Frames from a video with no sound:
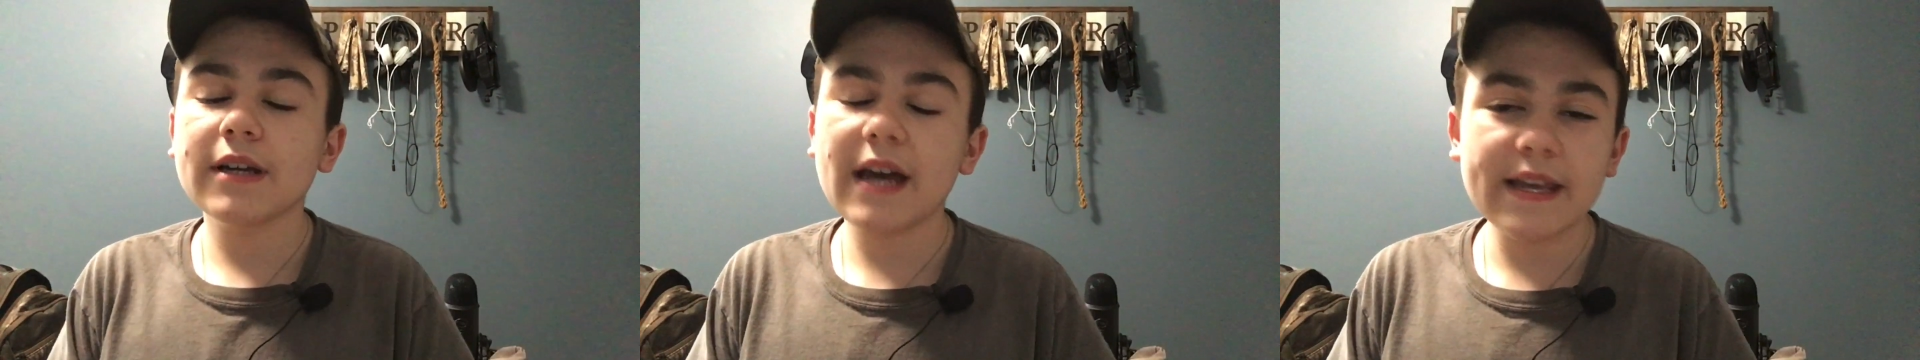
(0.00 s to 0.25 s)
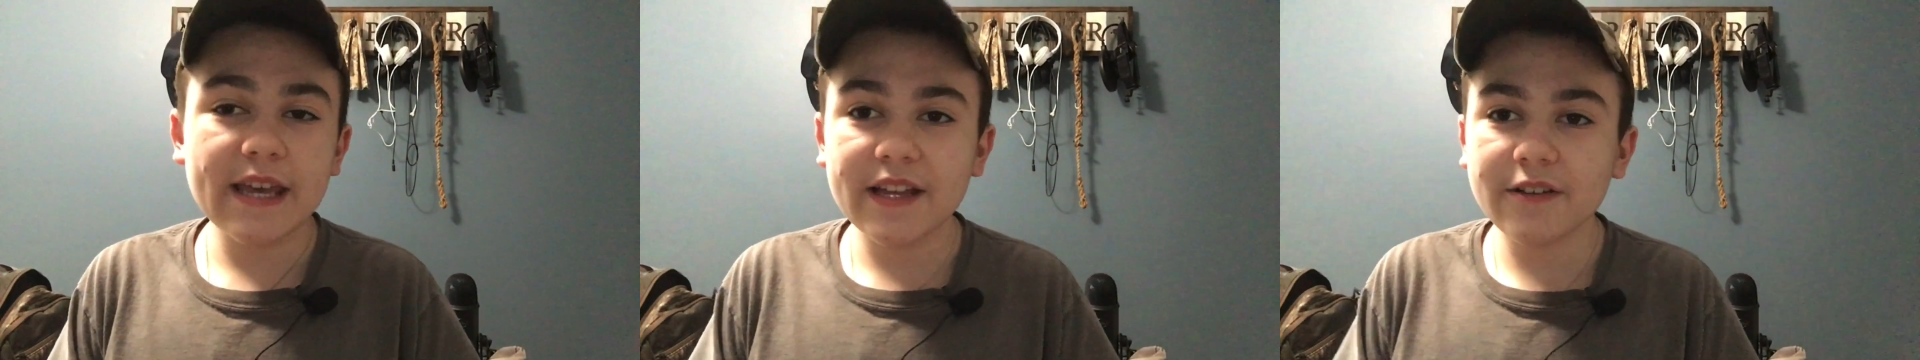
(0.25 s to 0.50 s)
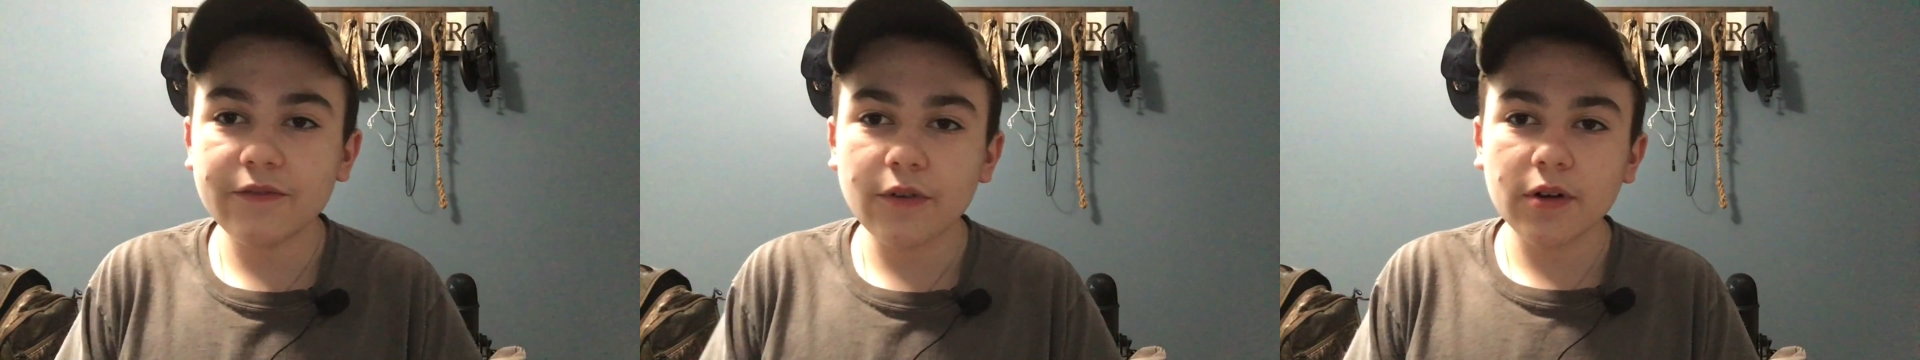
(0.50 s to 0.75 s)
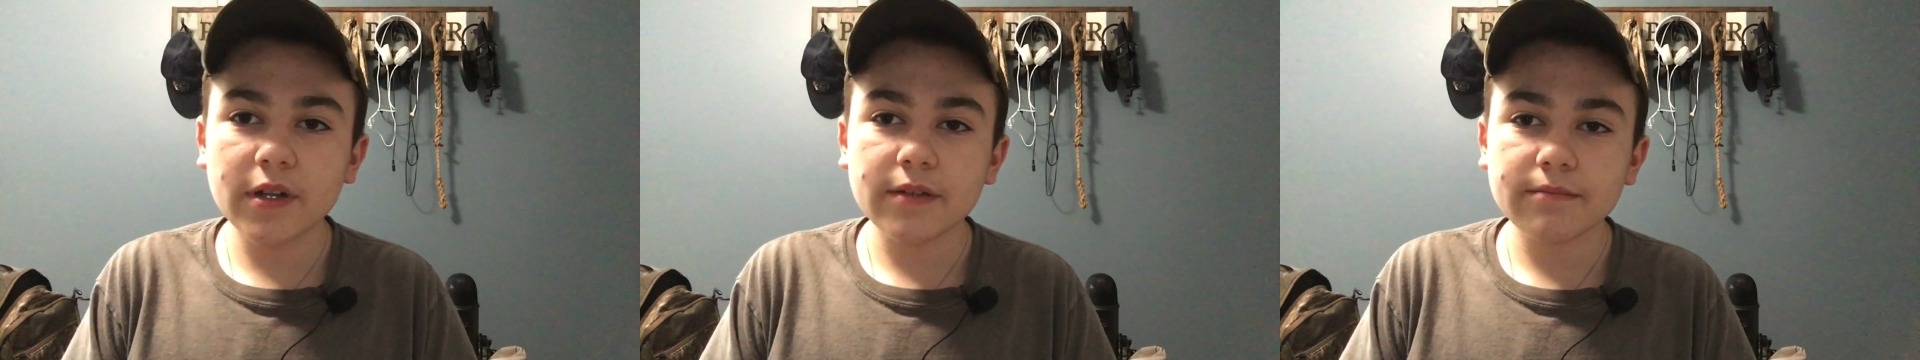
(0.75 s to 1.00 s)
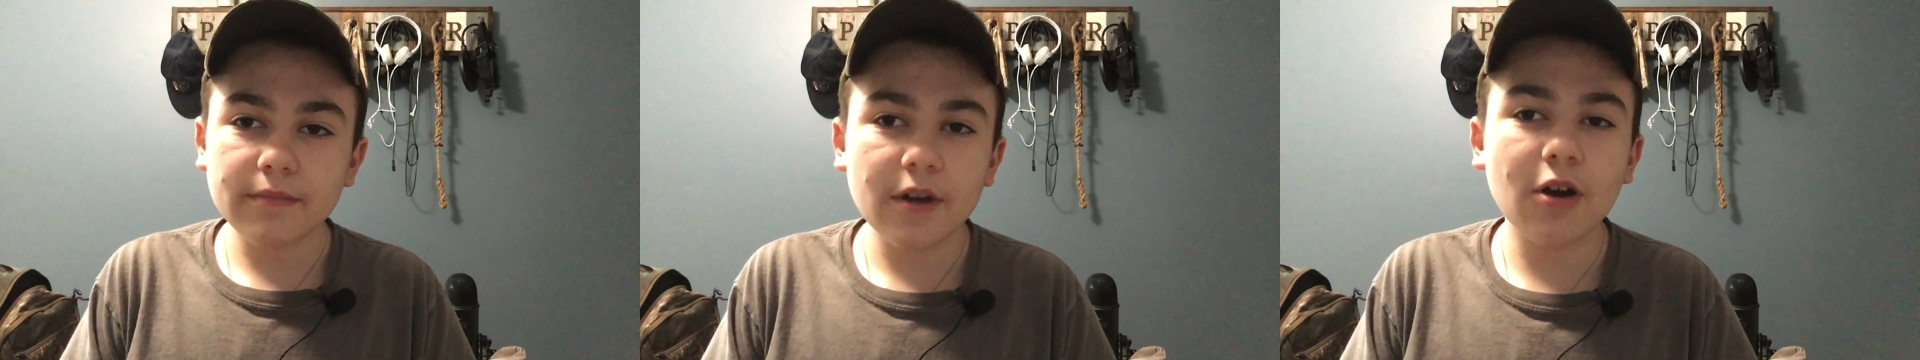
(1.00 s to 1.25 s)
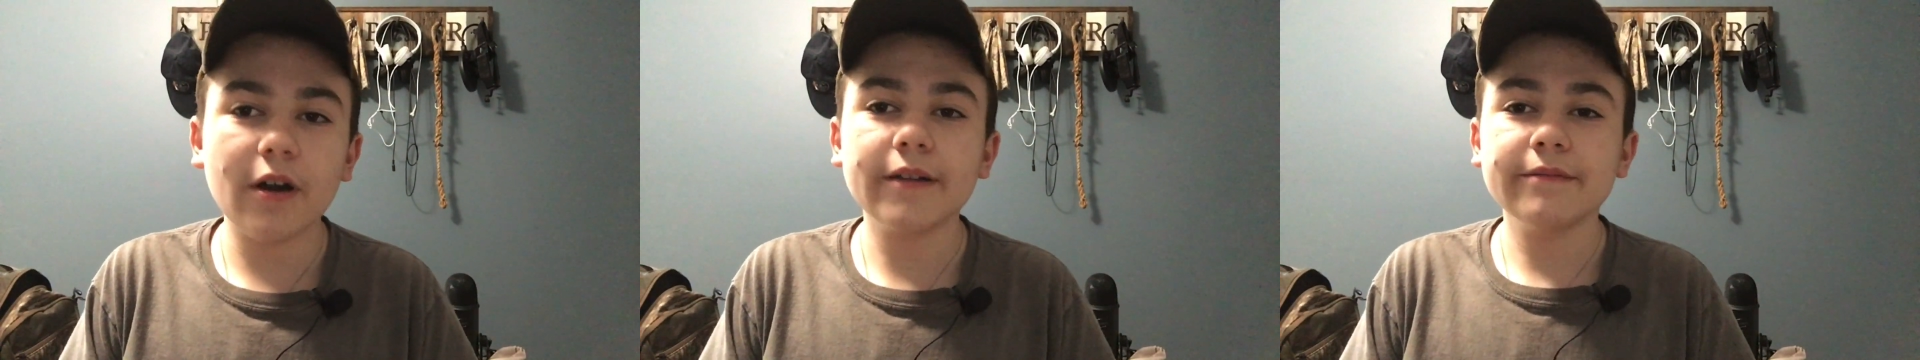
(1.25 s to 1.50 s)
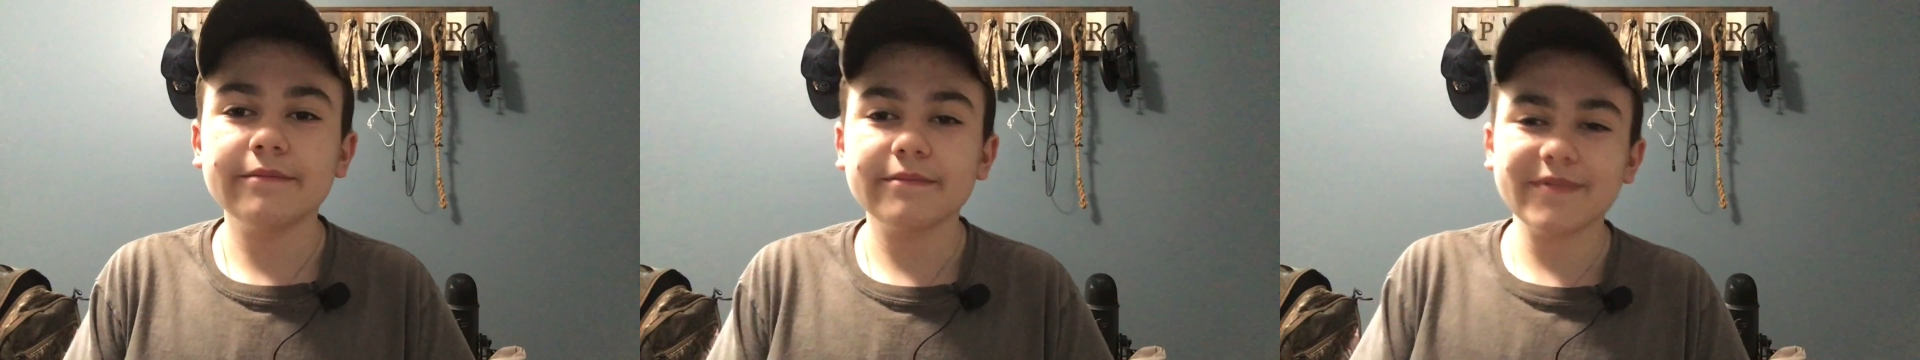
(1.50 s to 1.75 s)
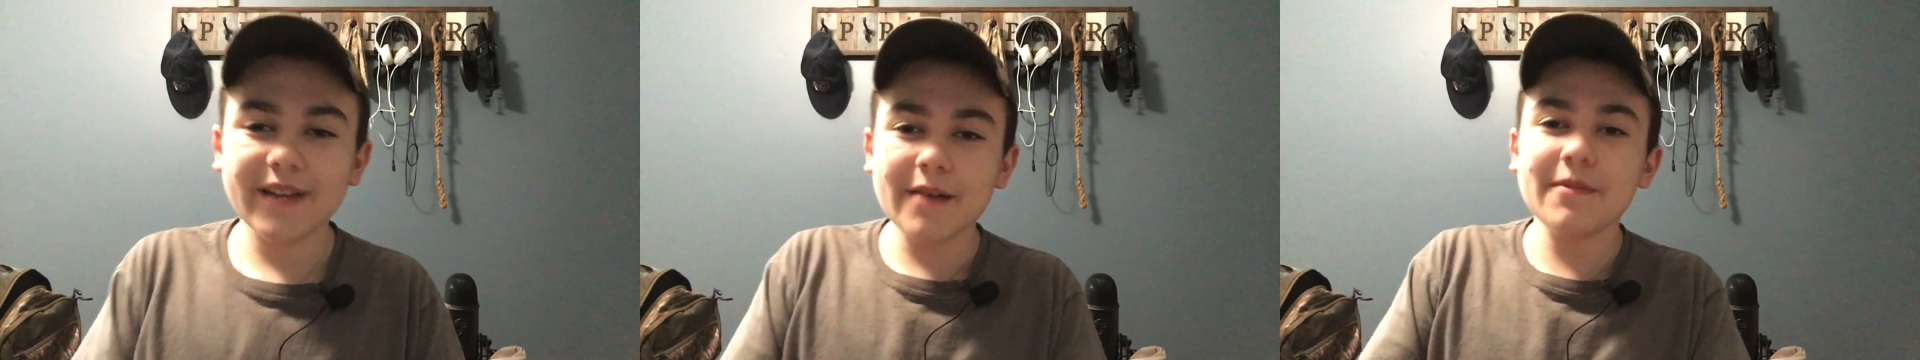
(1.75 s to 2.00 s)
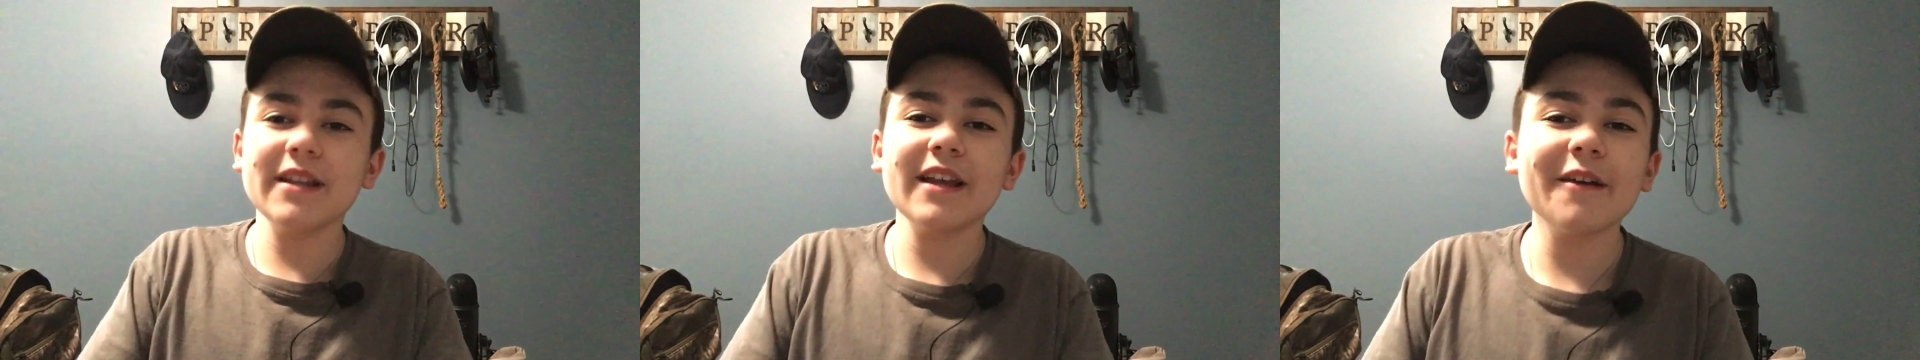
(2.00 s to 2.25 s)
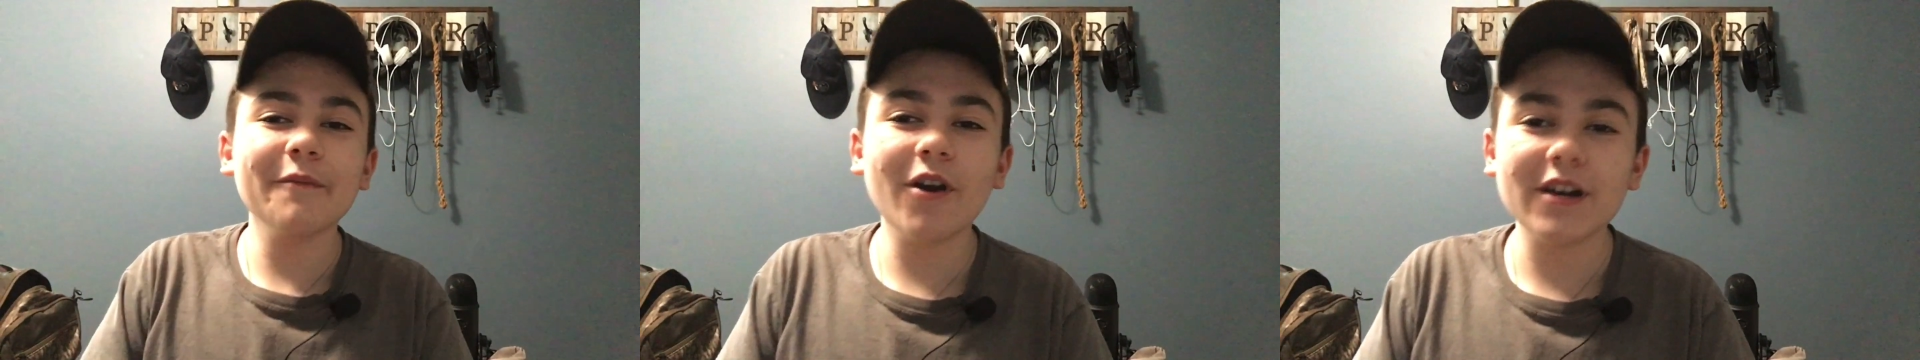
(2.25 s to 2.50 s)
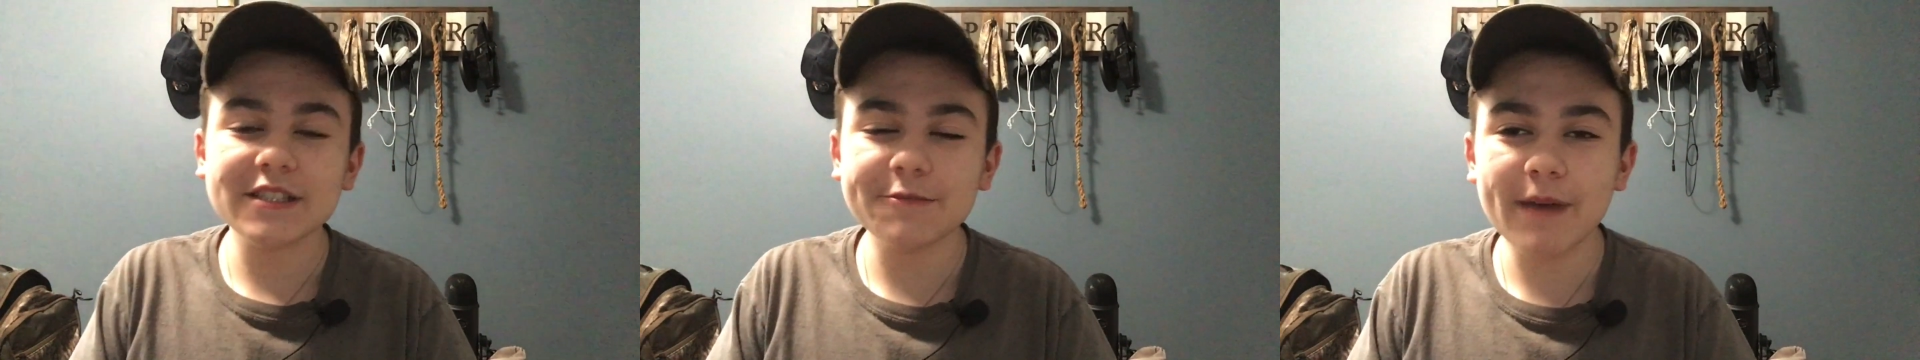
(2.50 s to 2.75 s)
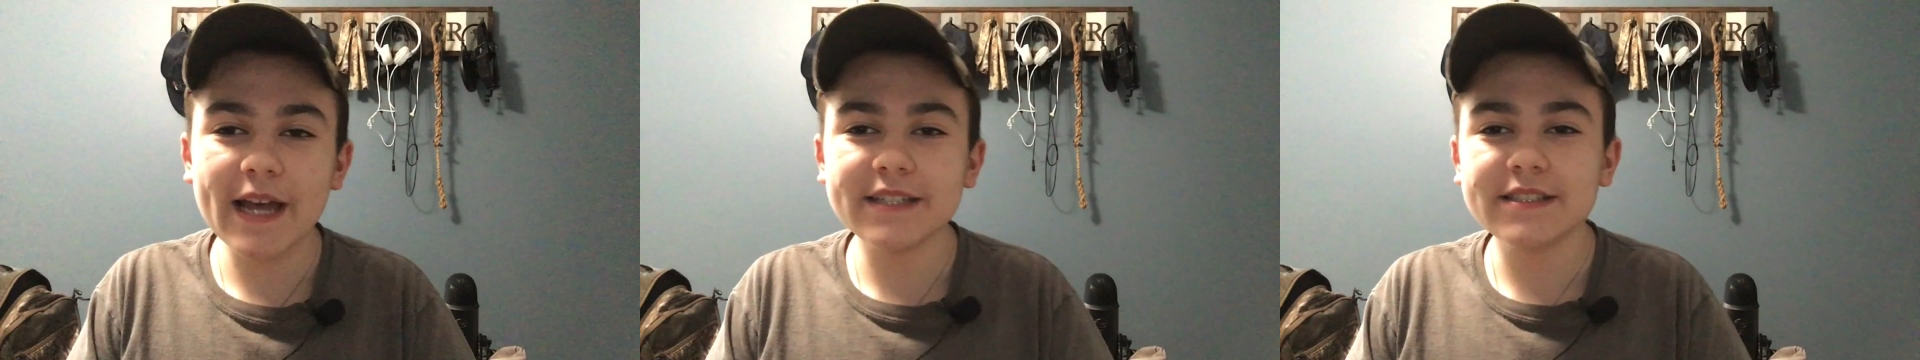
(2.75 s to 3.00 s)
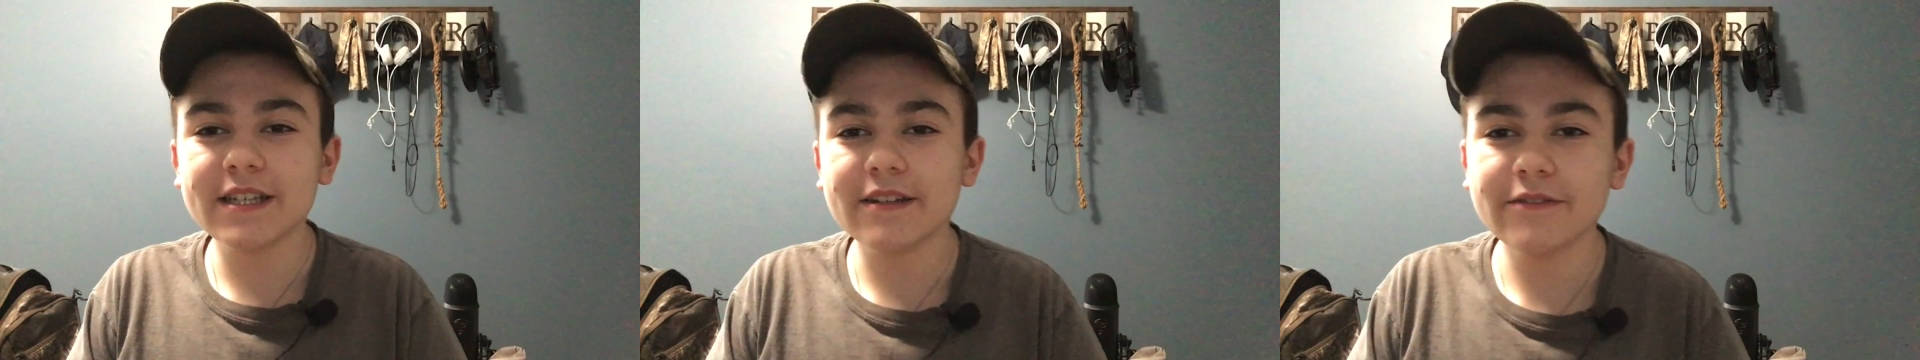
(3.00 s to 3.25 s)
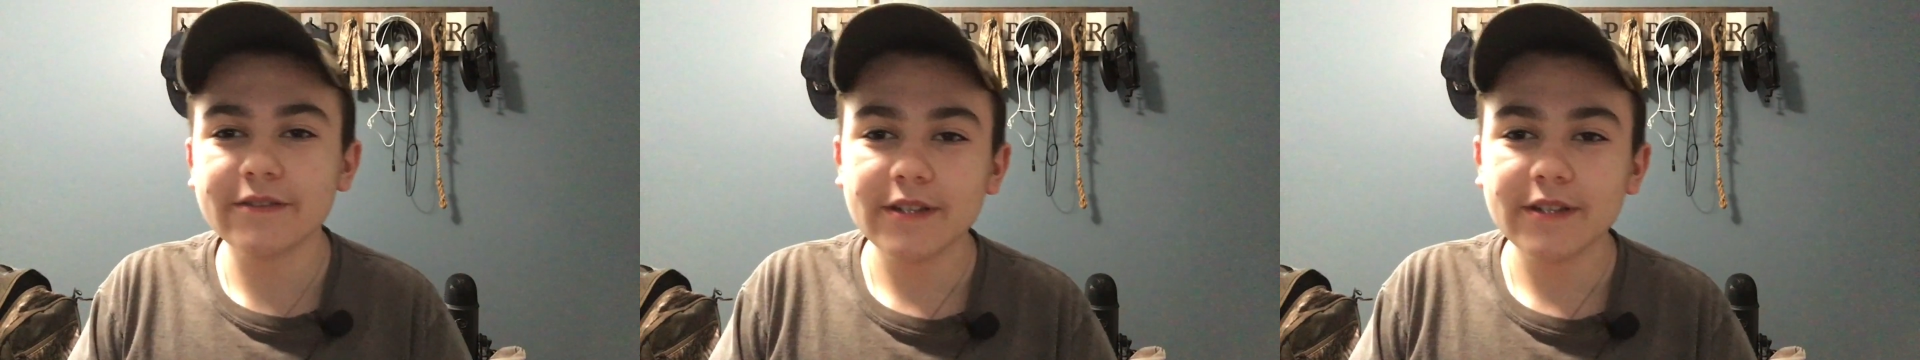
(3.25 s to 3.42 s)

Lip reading: I can't afford, they're more expensive.